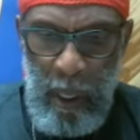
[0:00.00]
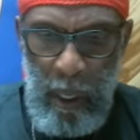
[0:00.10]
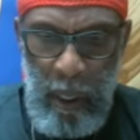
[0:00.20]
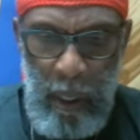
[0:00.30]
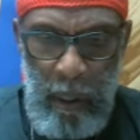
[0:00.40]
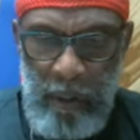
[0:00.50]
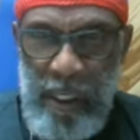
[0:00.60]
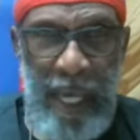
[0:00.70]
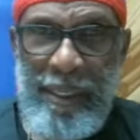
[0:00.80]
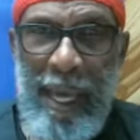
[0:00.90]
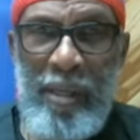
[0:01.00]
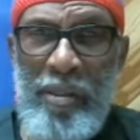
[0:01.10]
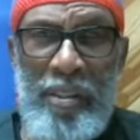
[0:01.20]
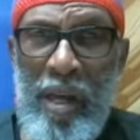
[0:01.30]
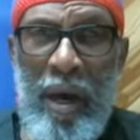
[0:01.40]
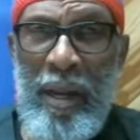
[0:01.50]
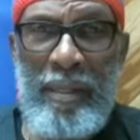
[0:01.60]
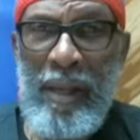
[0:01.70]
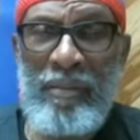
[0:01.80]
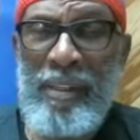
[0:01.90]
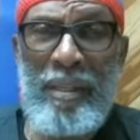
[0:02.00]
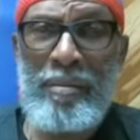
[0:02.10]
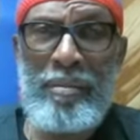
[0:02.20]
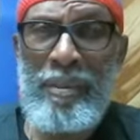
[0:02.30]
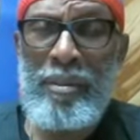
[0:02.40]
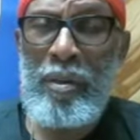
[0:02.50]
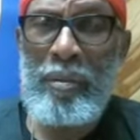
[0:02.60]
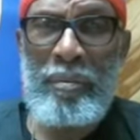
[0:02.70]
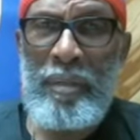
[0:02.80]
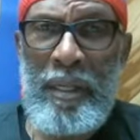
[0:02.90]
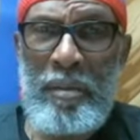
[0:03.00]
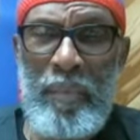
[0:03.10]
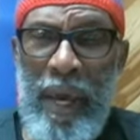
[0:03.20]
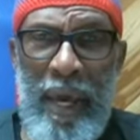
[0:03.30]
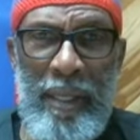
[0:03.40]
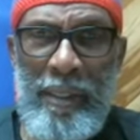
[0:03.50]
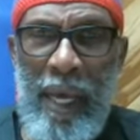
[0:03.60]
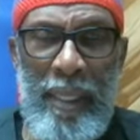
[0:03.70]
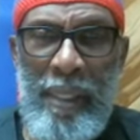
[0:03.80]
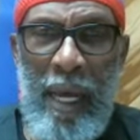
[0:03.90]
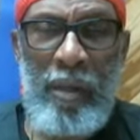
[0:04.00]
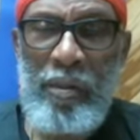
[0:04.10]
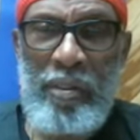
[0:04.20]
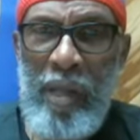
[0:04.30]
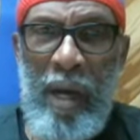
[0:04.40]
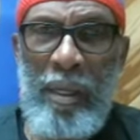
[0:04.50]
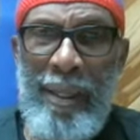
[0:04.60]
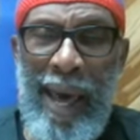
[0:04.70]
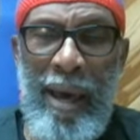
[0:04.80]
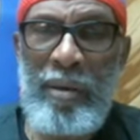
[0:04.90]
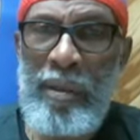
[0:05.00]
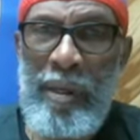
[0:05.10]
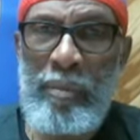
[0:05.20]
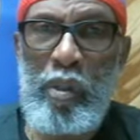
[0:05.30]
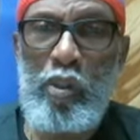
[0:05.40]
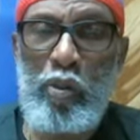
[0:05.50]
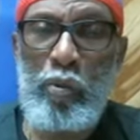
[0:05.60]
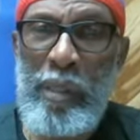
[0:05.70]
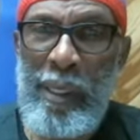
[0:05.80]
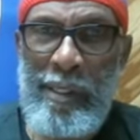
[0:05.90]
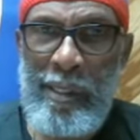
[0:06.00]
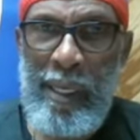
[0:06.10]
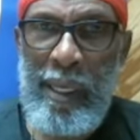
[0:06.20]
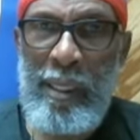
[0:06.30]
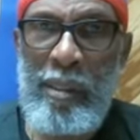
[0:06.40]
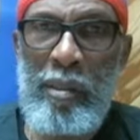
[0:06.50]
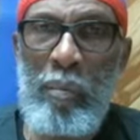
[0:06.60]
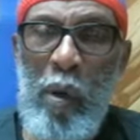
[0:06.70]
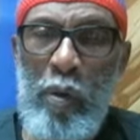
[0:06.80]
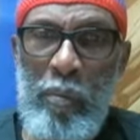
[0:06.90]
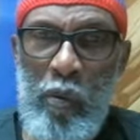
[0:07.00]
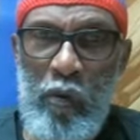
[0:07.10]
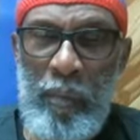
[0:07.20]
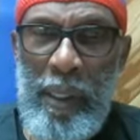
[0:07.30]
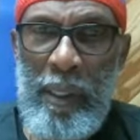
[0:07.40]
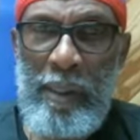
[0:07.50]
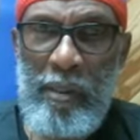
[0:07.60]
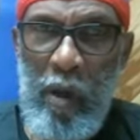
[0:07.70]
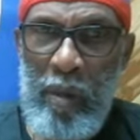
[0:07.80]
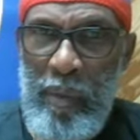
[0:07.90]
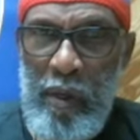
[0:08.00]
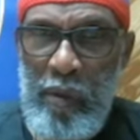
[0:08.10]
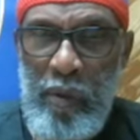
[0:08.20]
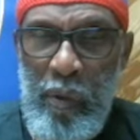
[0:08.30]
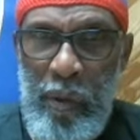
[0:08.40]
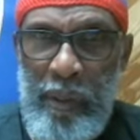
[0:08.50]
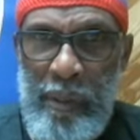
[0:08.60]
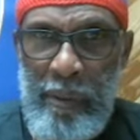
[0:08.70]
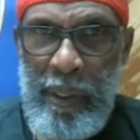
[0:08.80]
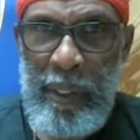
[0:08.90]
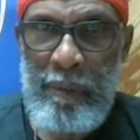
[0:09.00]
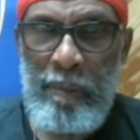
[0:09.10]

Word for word: because uh, Yah's not going to start, as I've said, you know, in the past, Yah's not going to start allowing them to truly understand the Dimona movement, Sodom and her daughters, right?